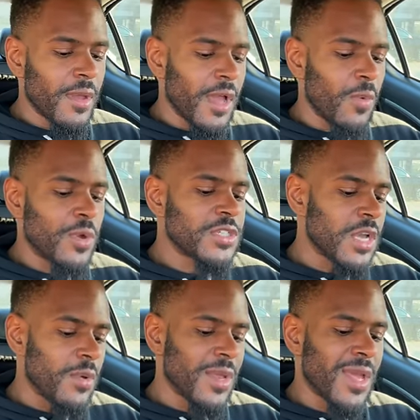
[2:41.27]
I wish
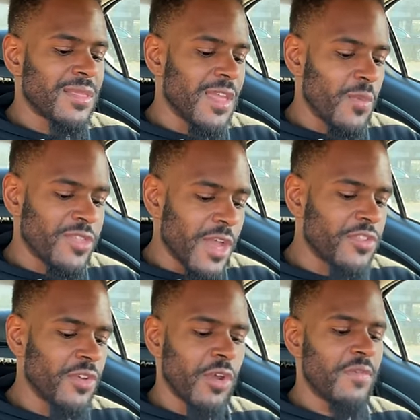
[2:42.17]
I would have got that
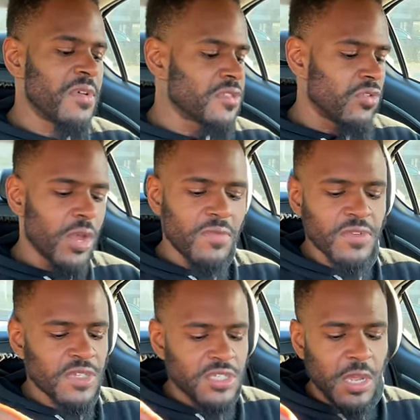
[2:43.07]
without the gravy because the gravy
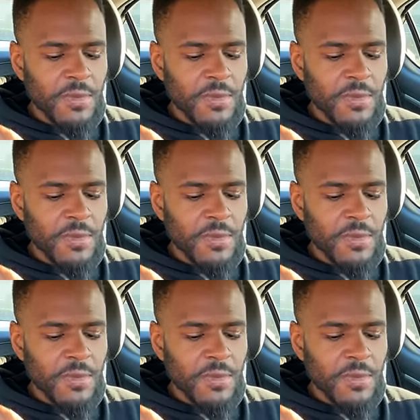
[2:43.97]
is just coming